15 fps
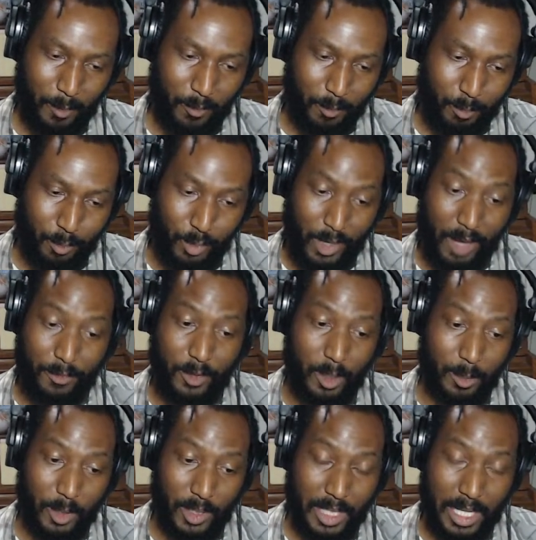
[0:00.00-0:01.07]

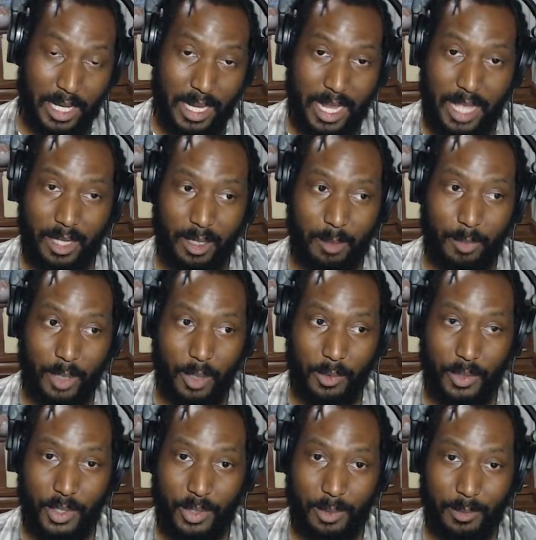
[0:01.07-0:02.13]
preferable than another
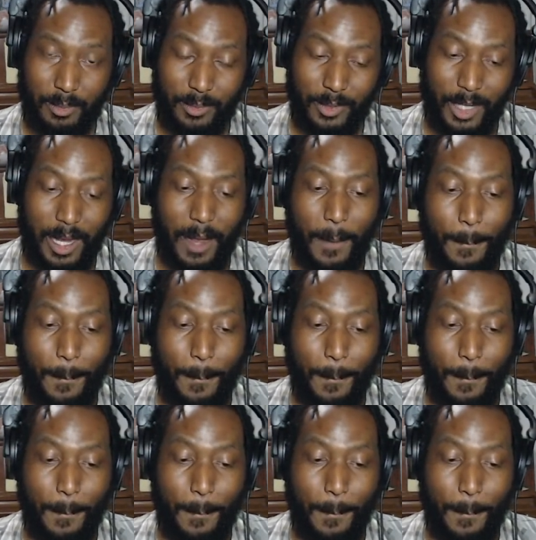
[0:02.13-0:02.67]
approach, right?